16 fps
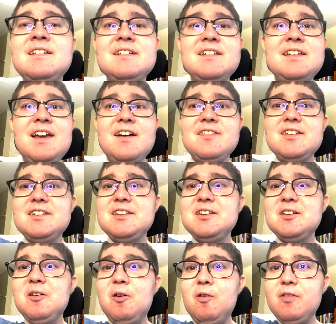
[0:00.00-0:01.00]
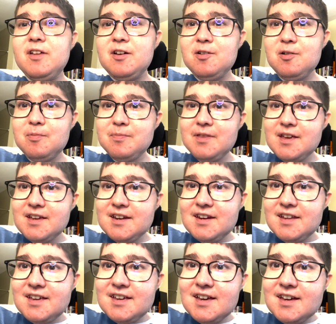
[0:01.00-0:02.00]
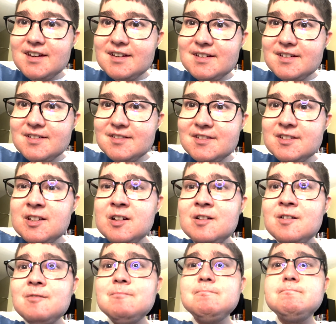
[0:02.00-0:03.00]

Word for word: yeah, they need all the help they can get. And so,